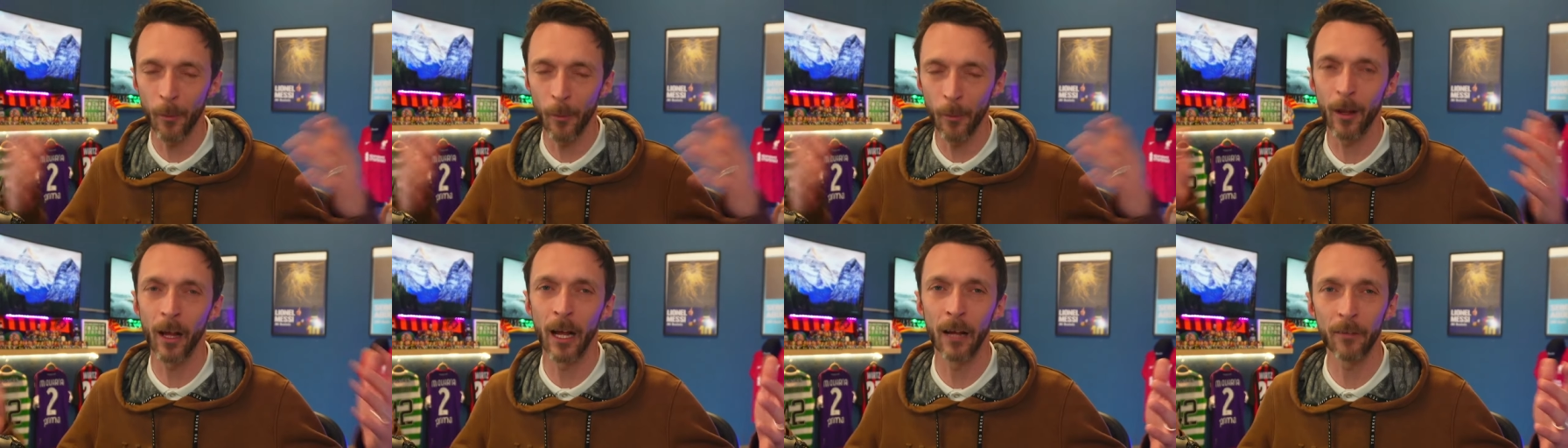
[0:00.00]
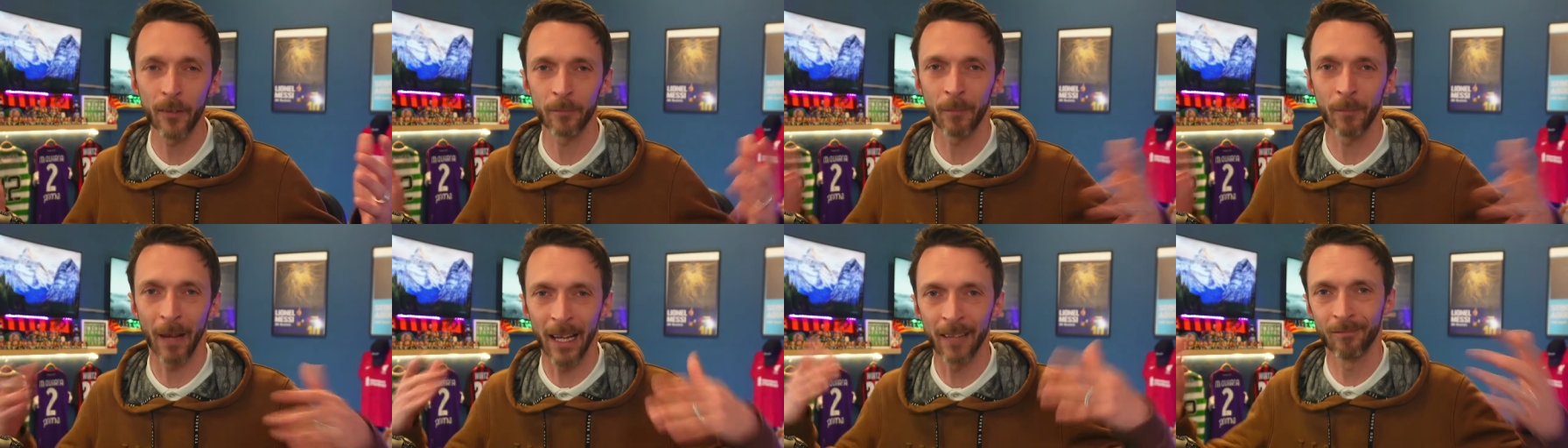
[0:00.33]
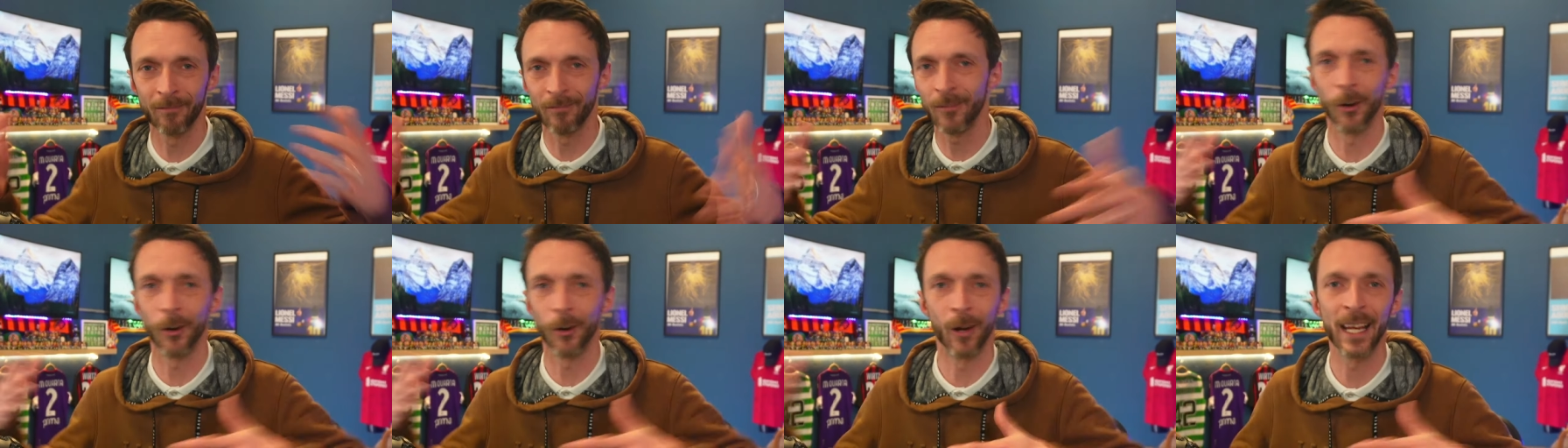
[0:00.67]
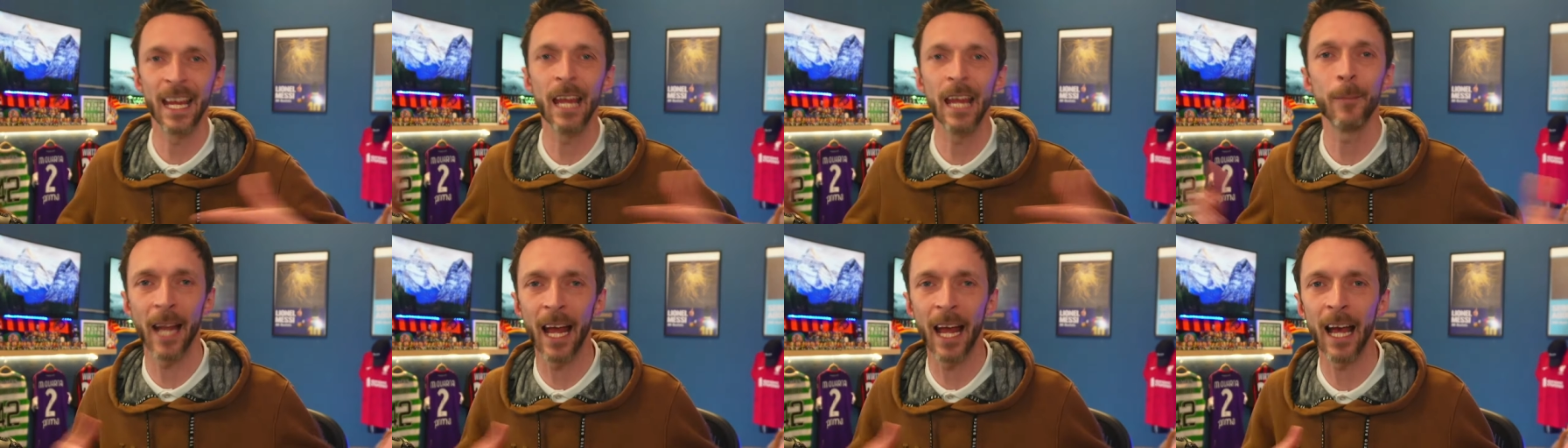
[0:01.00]
They will have a, a you know a
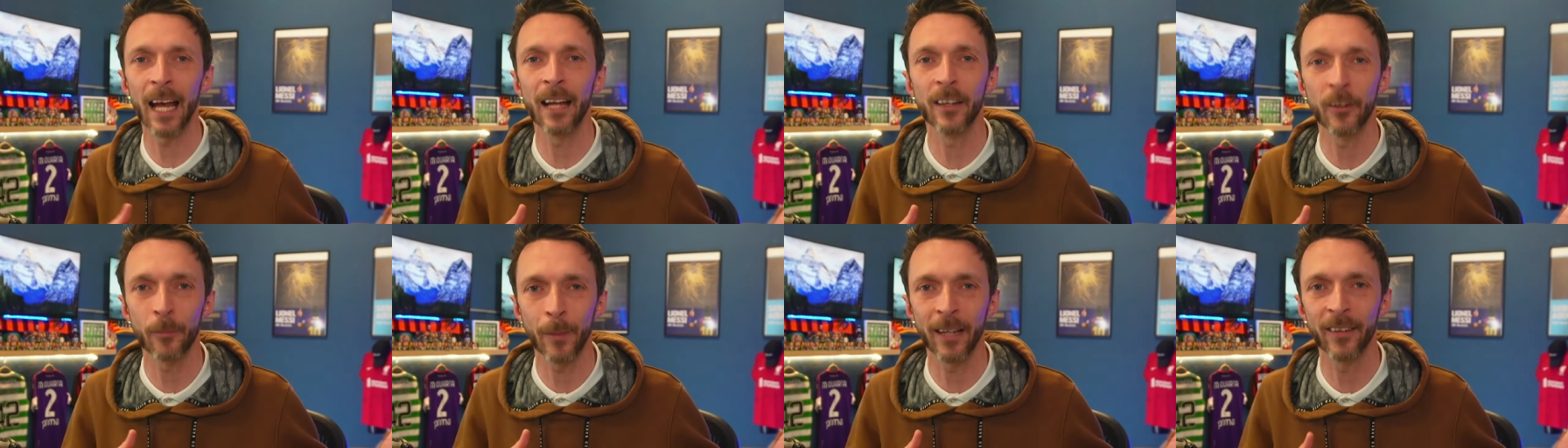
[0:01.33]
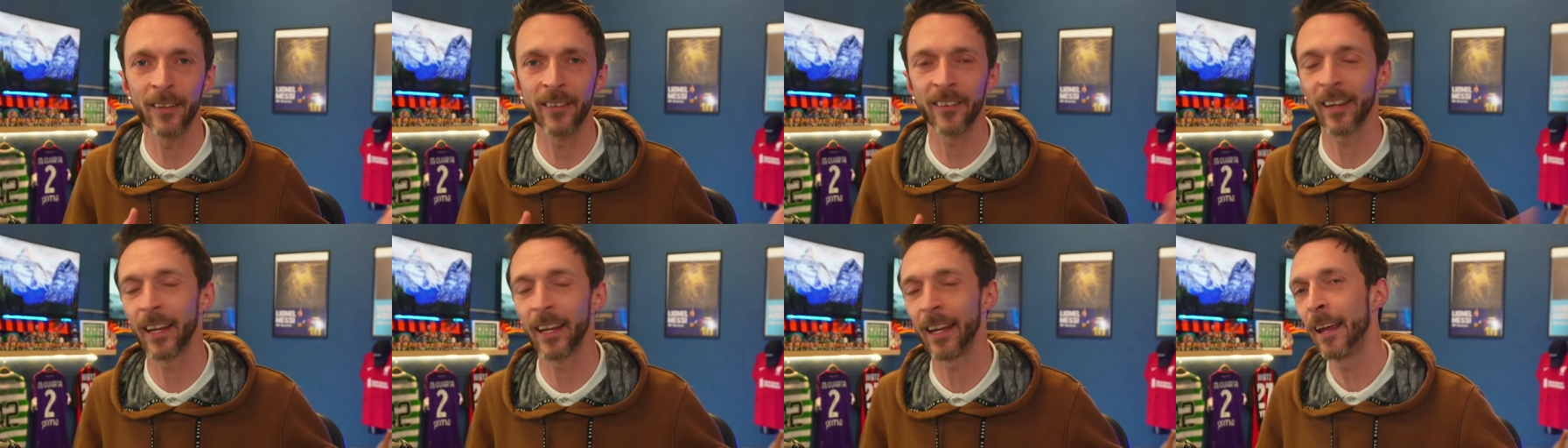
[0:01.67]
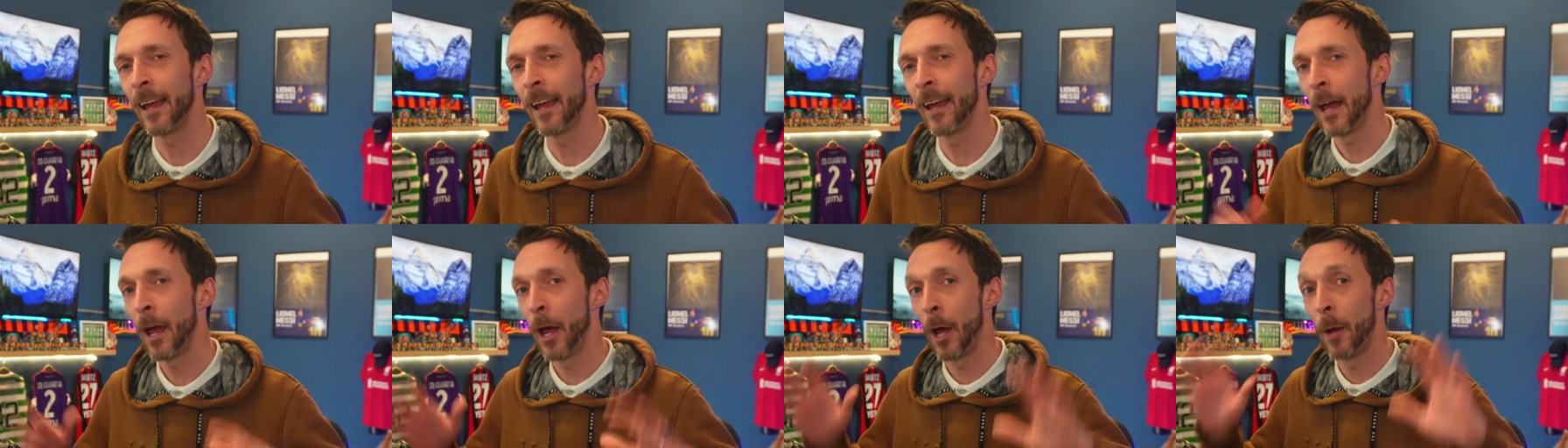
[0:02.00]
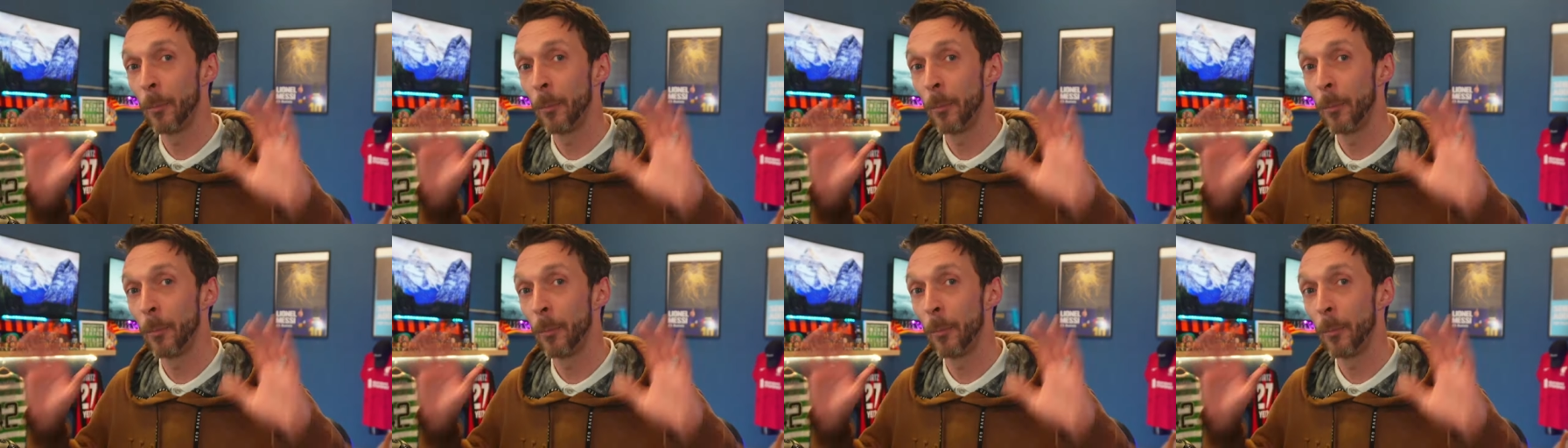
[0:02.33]
game in hand, Man City,